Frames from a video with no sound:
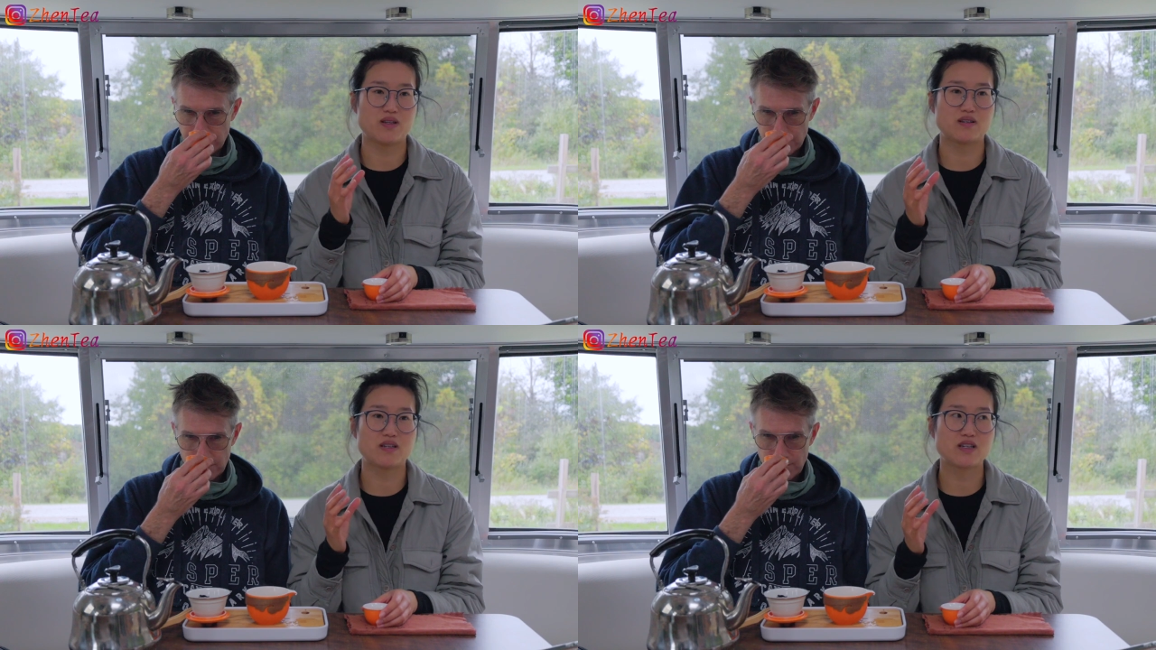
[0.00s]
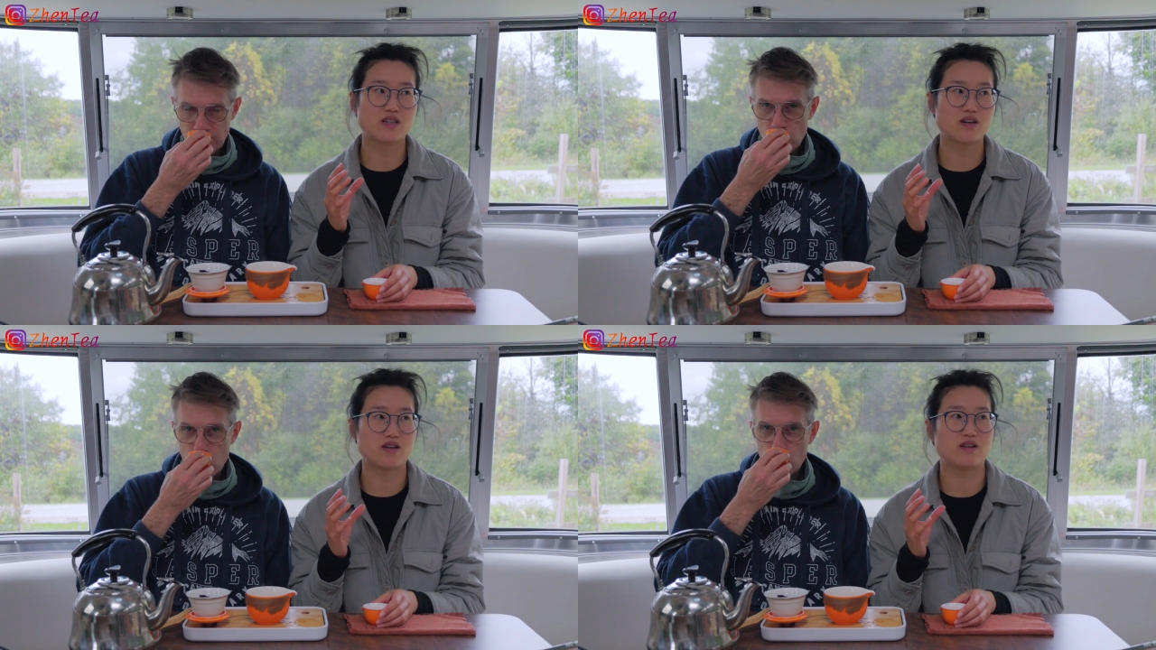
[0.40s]
Speaker 1: the tea
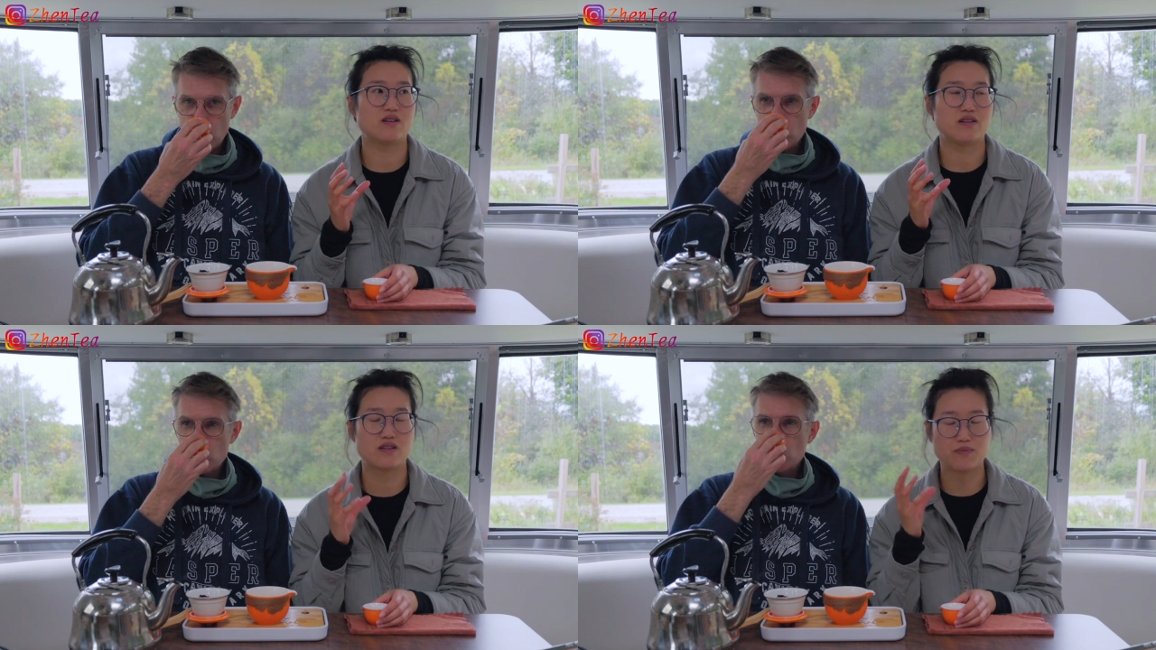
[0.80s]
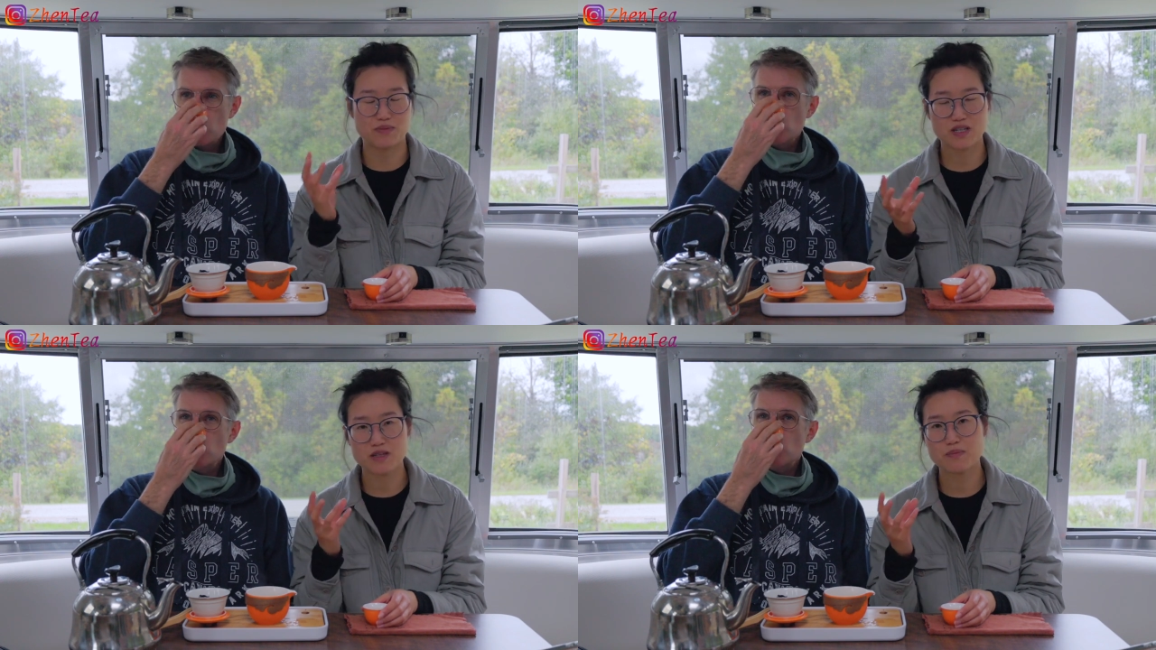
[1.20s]
are the
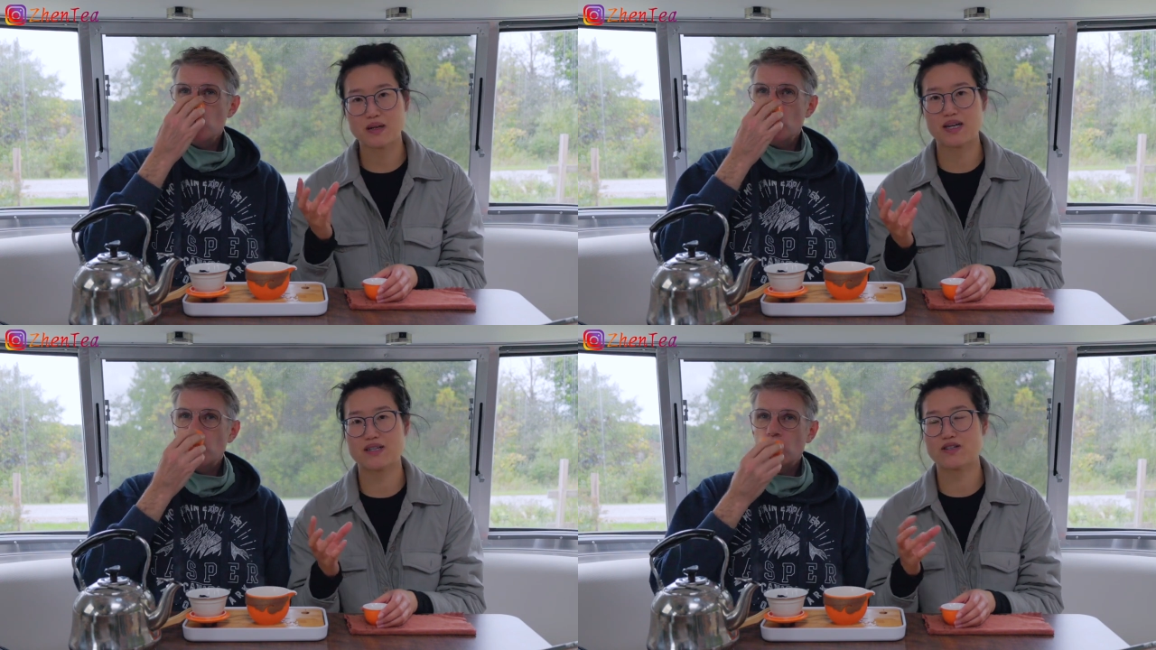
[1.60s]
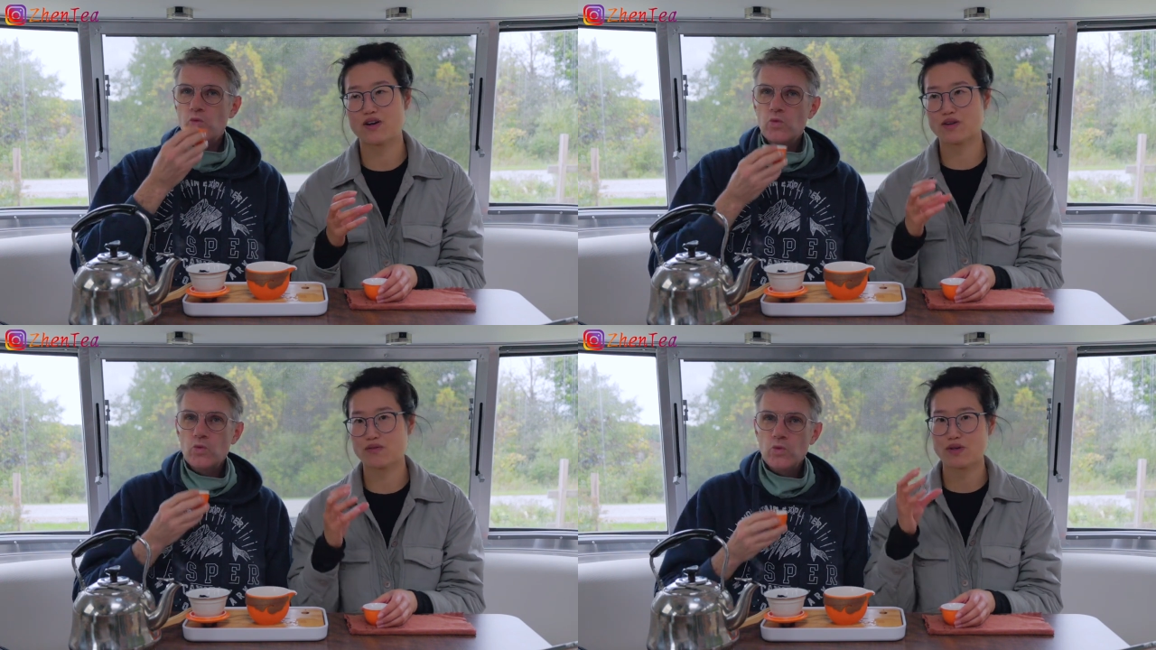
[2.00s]
tea plants
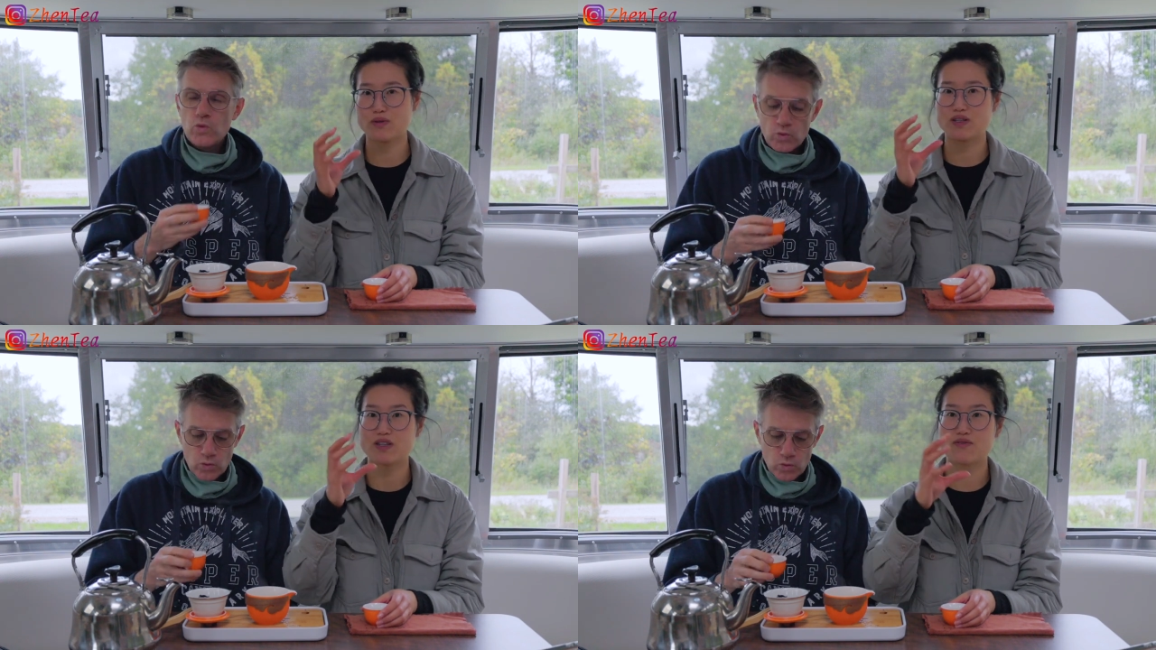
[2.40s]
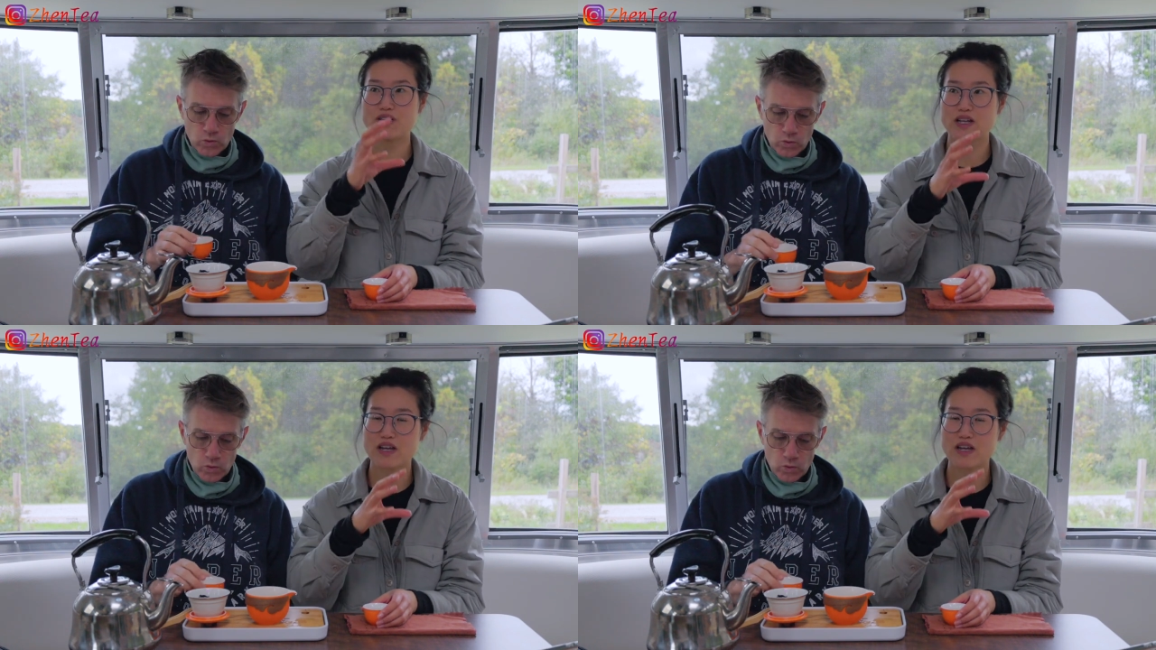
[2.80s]
are growing different